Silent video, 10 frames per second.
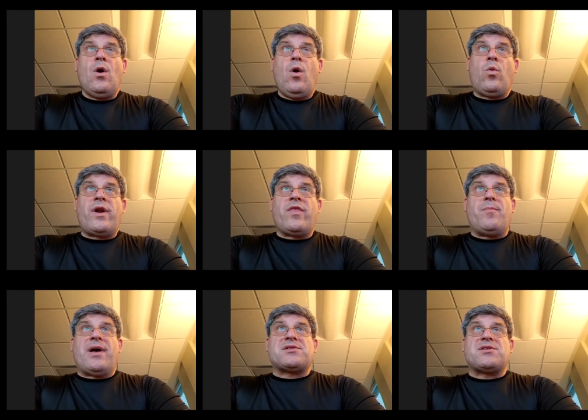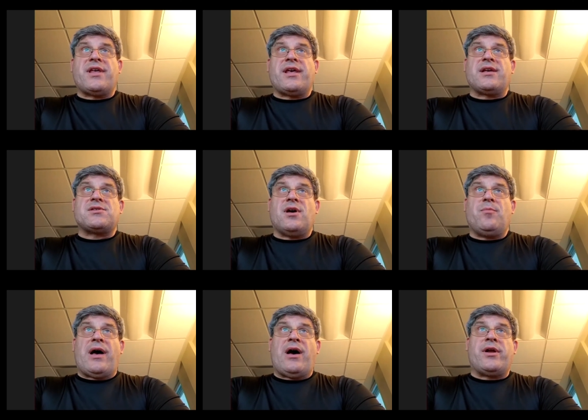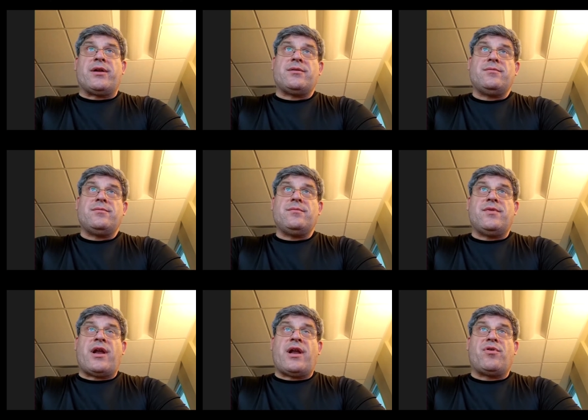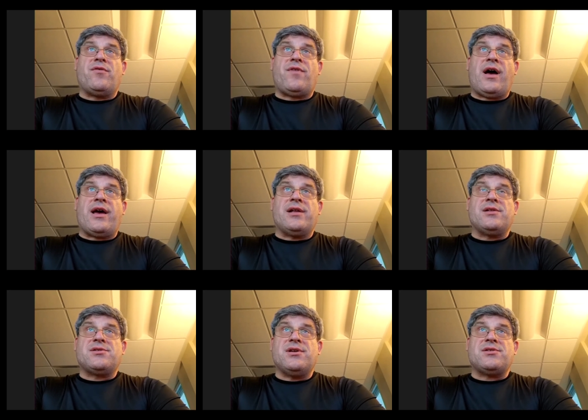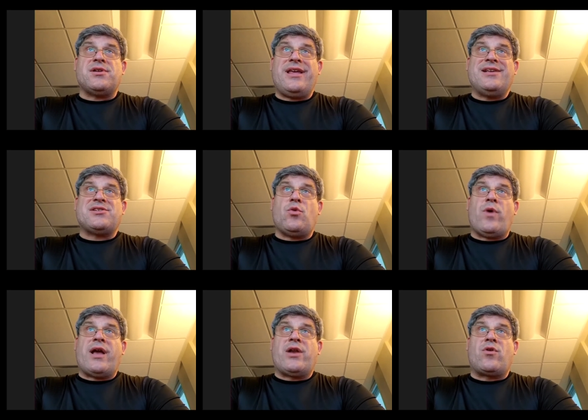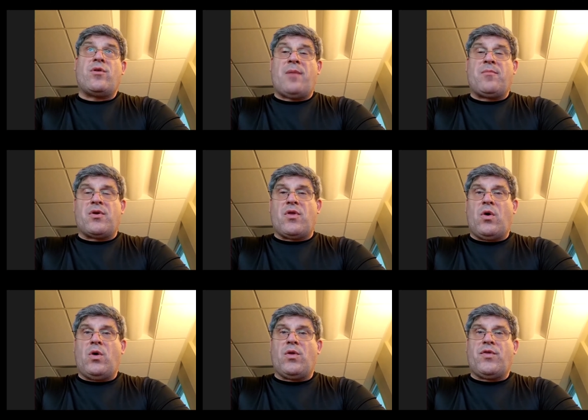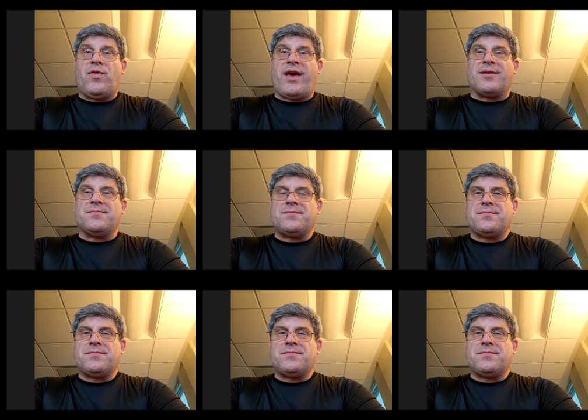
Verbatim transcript: One of the best things about it that it provides is an easy way to remember the whole thing.